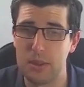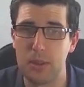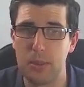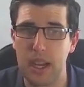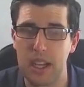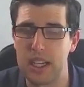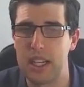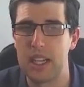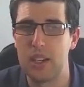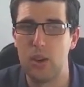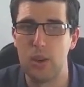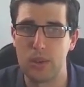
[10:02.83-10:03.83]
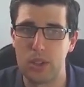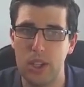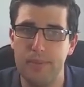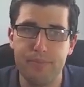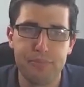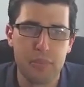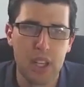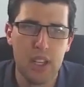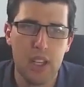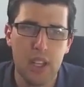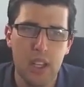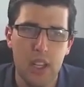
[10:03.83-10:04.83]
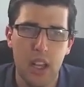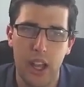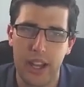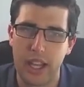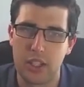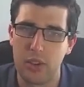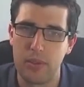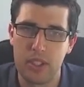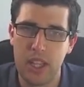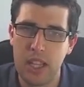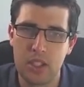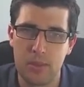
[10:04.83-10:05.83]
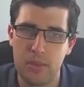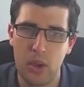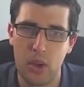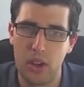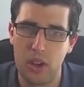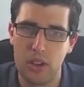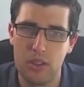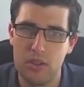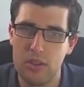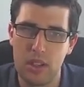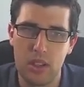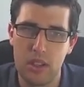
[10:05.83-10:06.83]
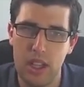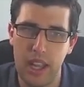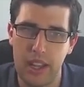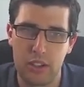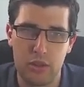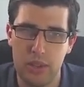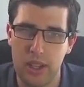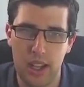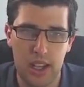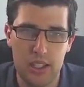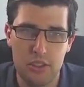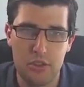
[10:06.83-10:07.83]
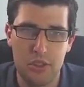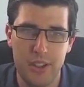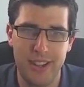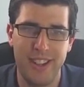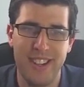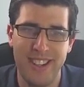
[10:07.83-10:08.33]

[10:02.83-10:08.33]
Facebook marketing also. Okay, so for starters, I'm not extra large.